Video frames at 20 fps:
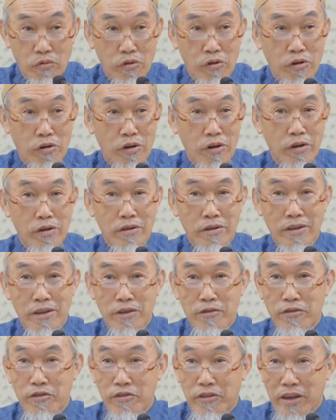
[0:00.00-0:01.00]
Wow.
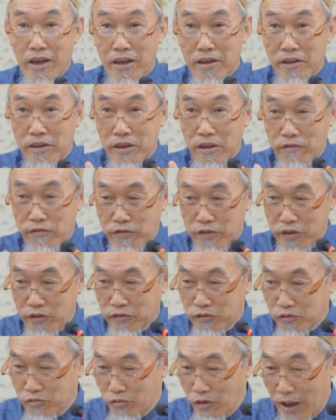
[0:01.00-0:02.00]
If you can give
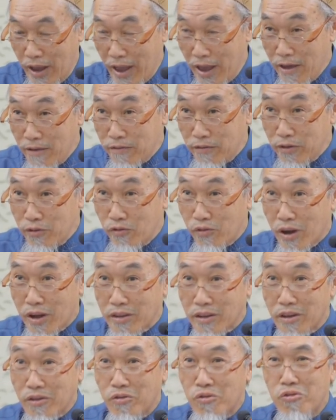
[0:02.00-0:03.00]
this to
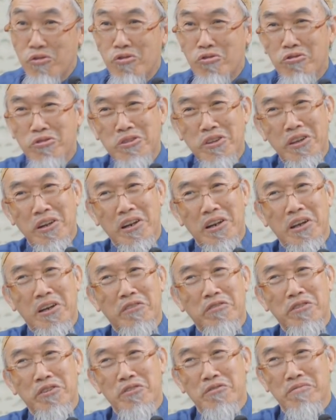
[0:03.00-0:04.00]
everyone, who don't
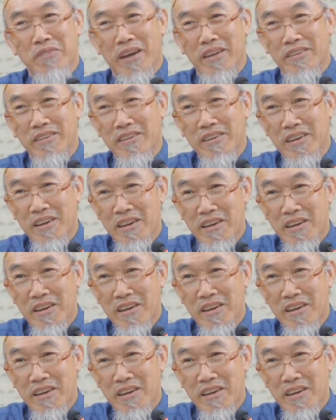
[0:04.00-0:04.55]
love you, man?